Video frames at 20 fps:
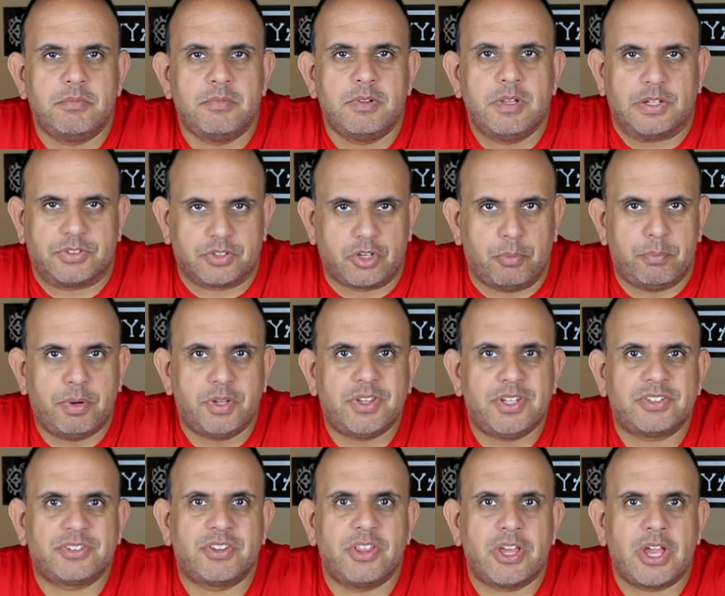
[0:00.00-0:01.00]
Let's go put
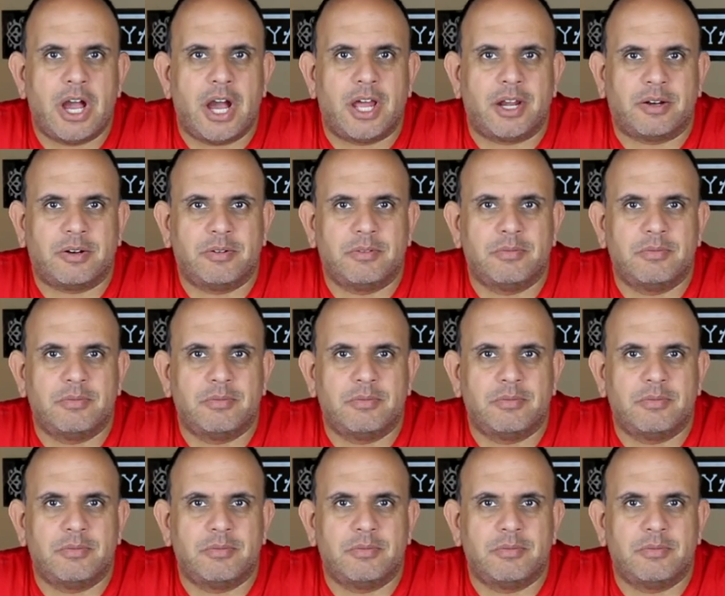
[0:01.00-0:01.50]
this thing on.